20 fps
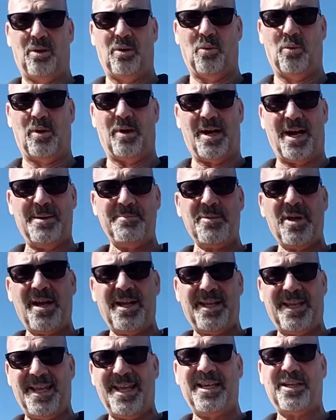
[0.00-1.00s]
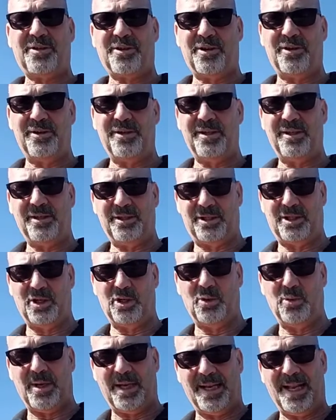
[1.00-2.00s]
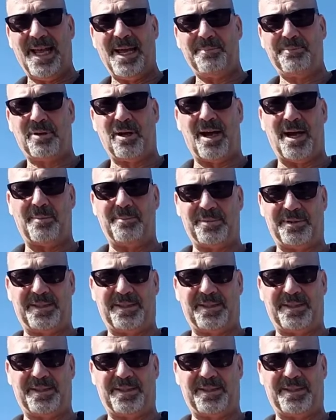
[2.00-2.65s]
Well, I'm not anchored to a laptop